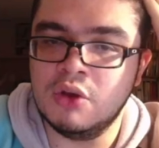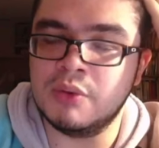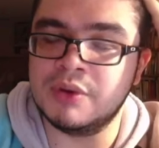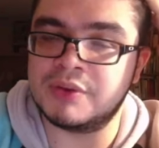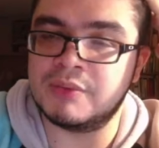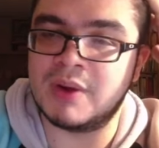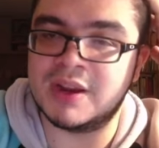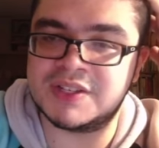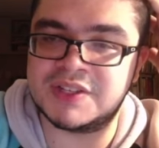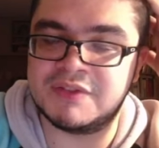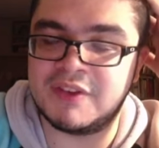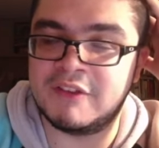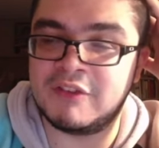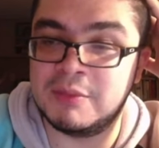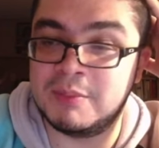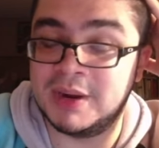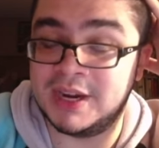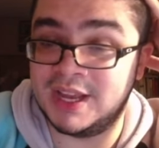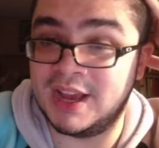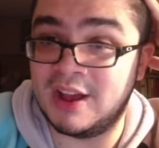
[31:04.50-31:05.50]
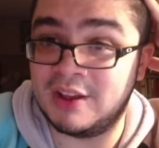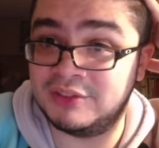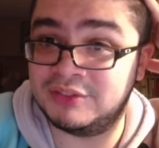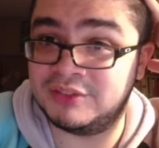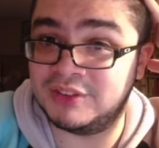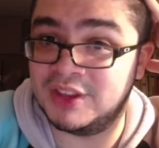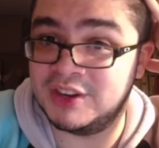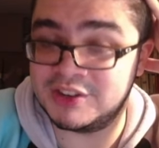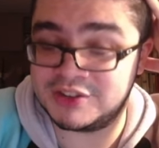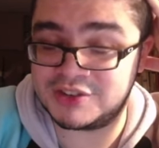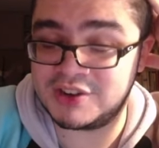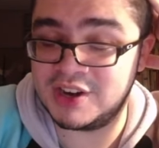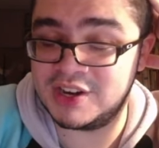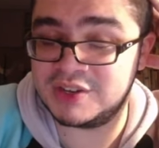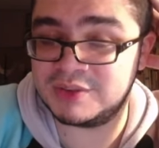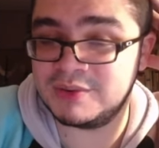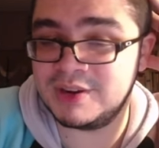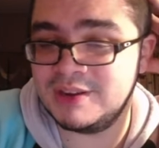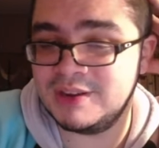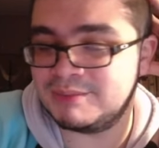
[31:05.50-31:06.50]
with the rest of everybody else in a strange
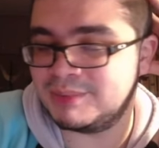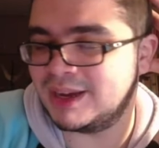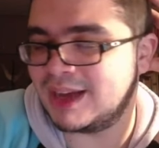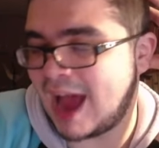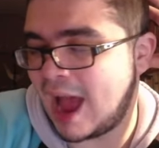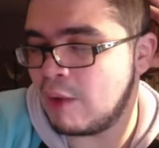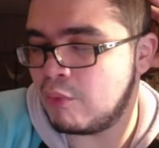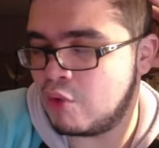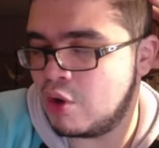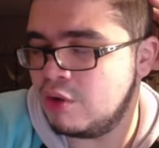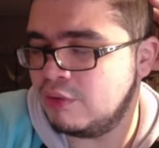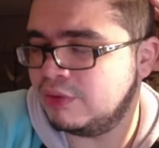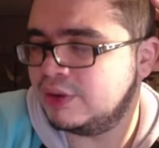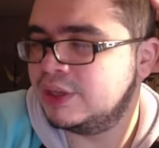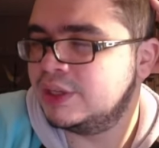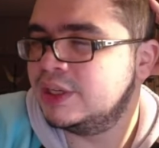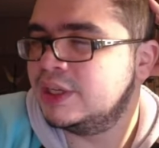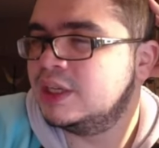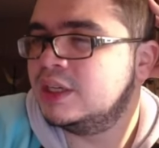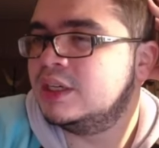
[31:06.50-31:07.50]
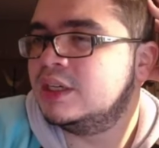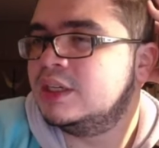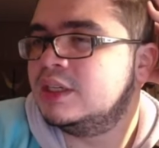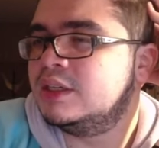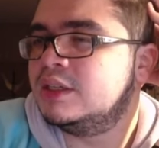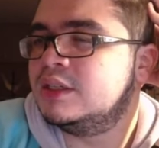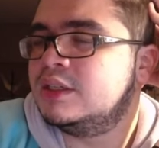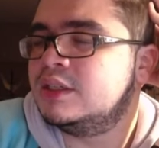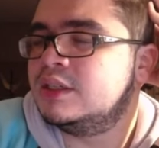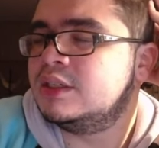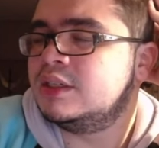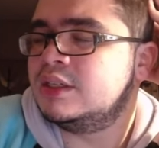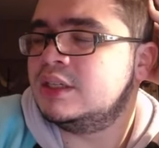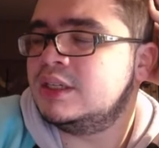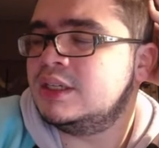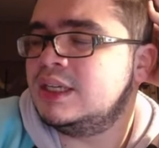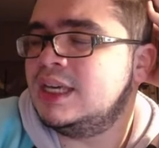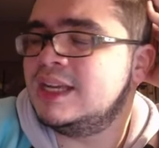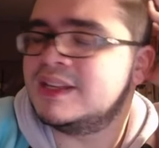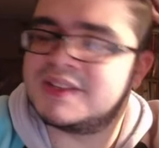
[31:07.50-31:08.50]
way, but I won't.
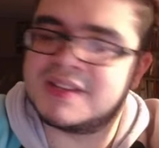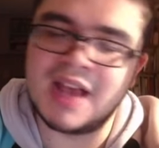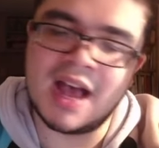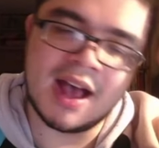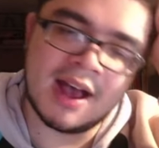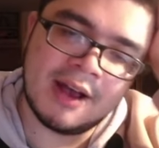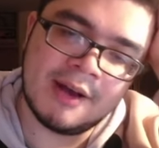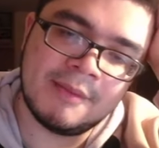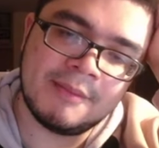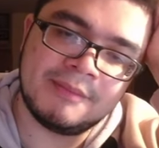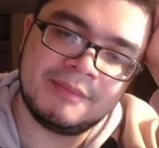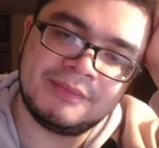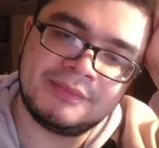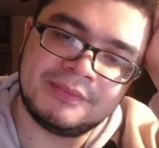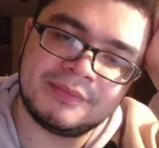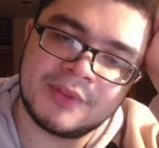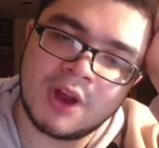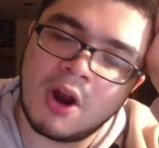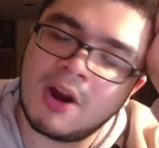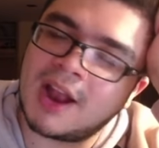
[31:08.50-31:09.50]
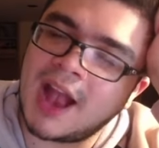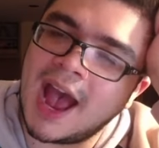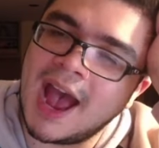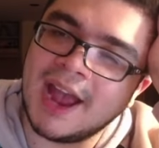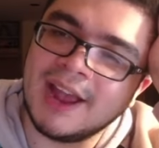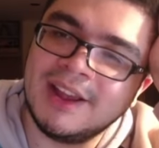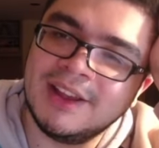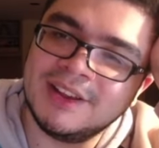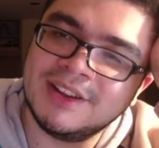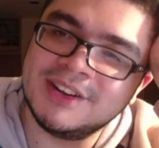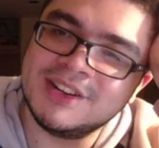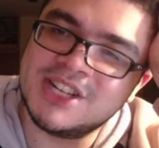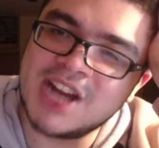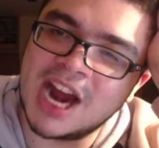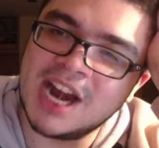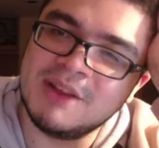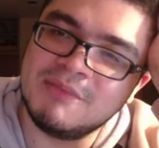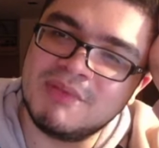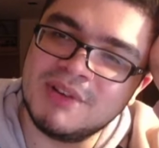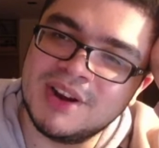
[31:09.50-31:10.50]
It's um our guy,
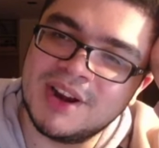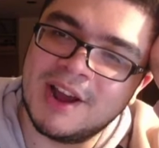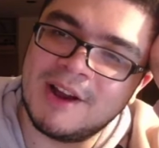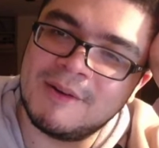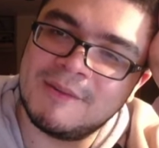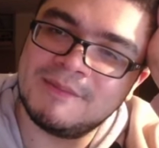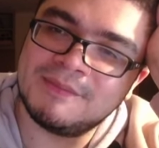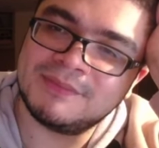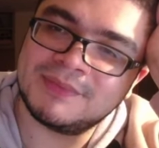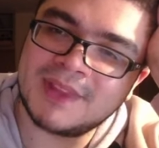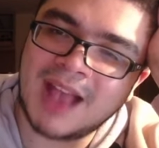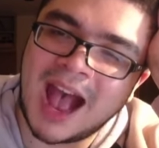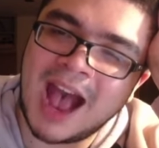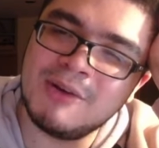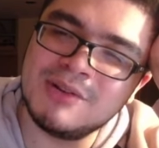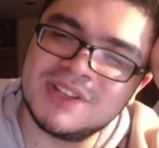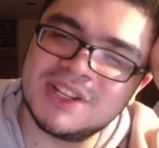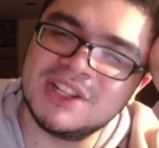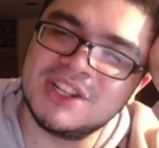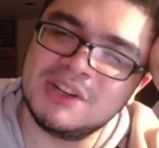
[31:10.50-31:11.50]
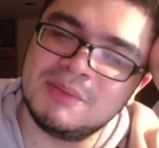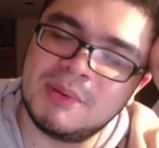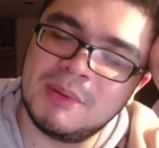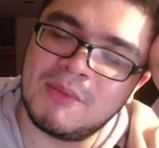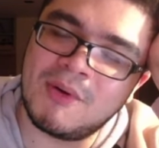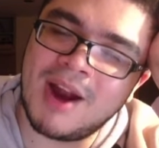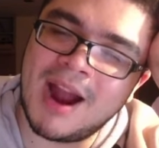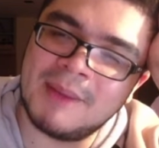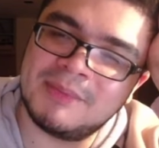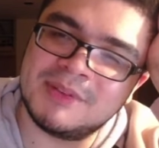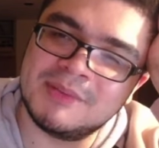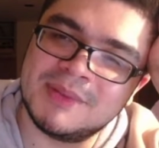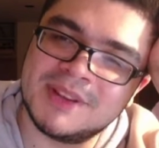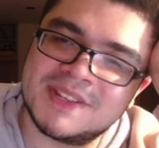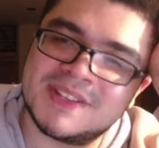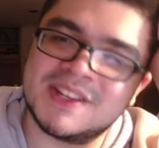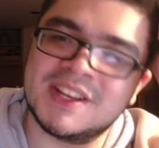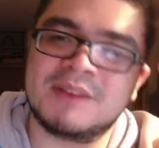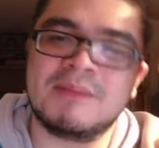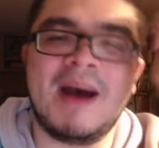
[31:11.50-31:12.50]
Johnny Brito. I was a little bit more
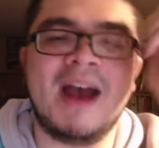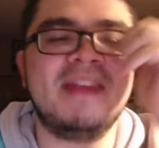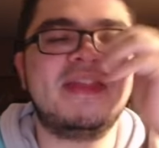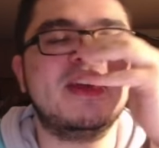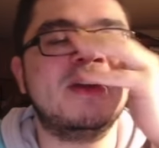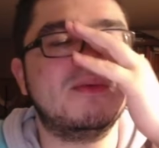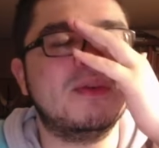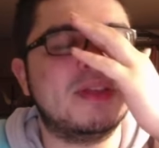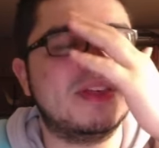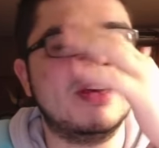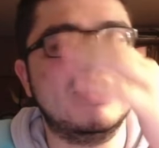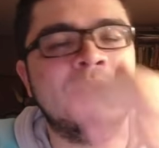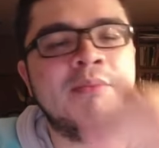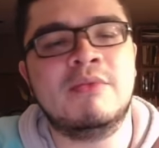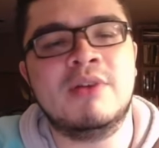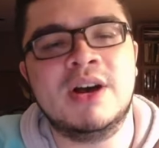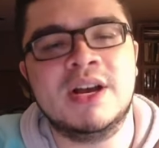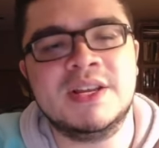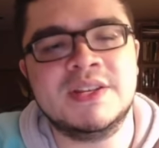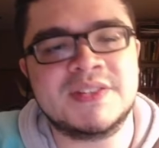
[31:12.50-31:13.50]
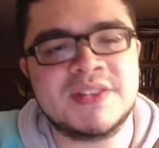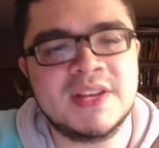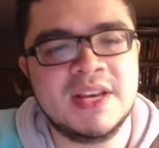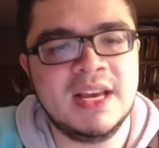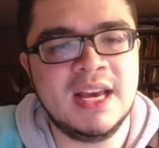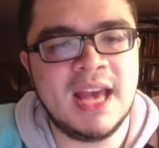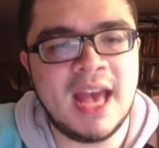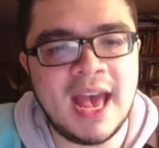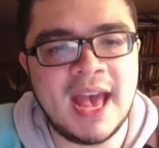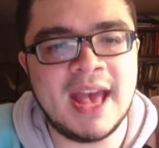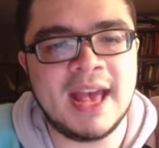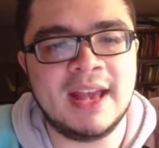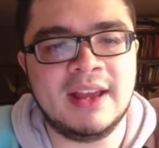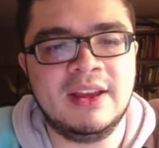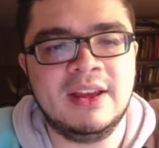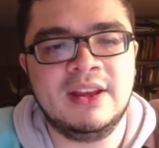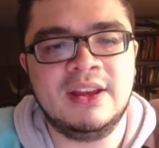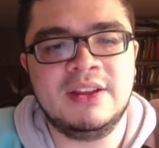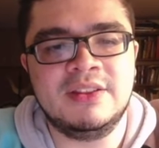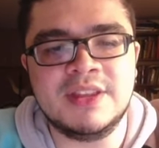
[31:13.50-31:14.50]
optimistic. My thing with him was, hey,
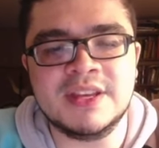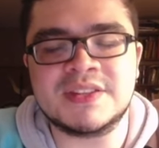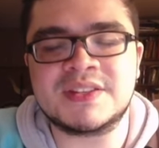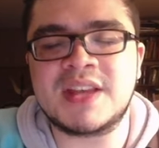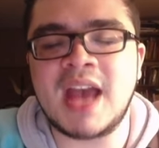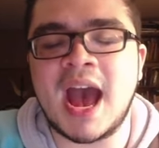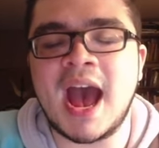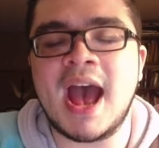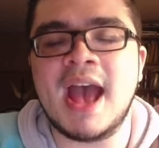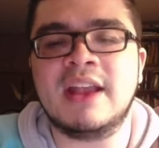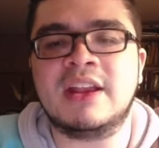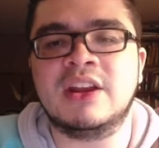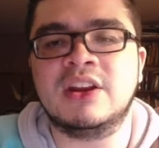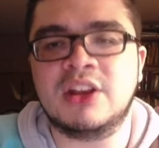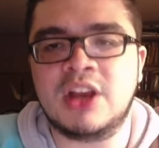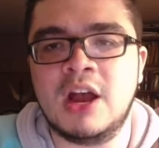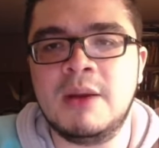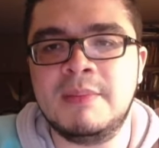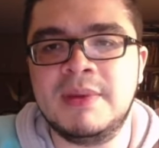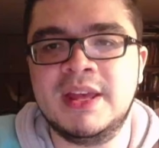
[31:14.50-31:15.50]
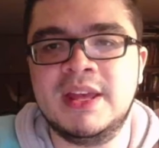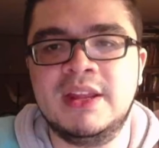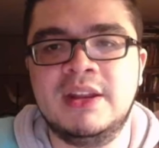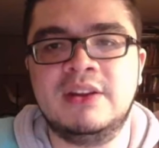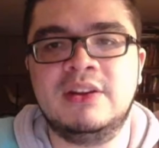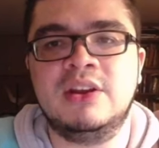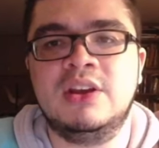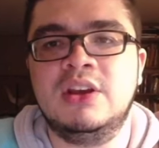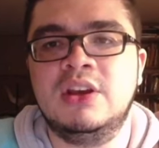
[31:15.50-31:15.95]
this guy can come in.